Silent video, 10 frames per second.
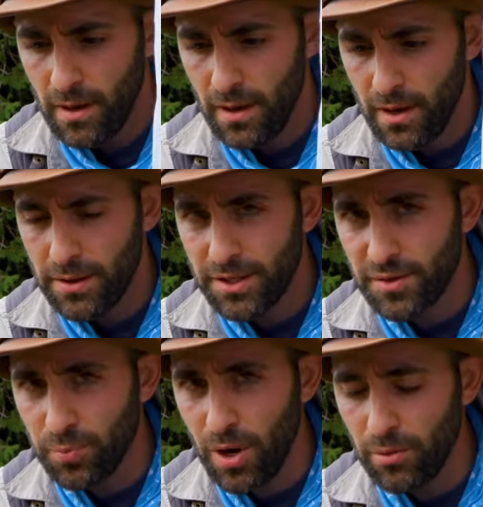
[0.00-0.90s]
Uh, this
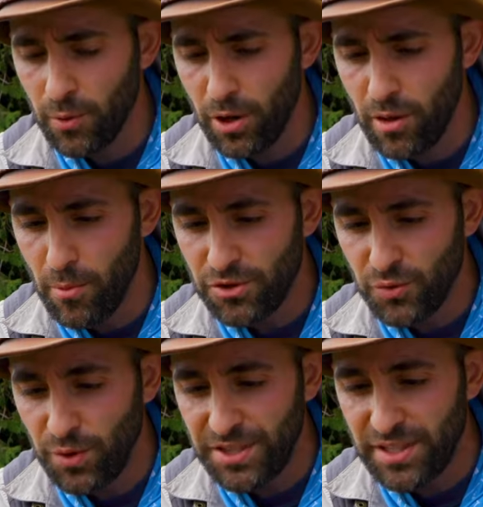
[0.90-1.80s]
is probably one of the most
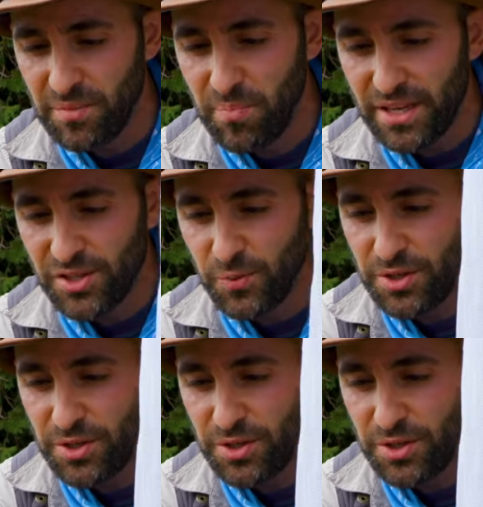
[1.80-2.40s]
risky bits.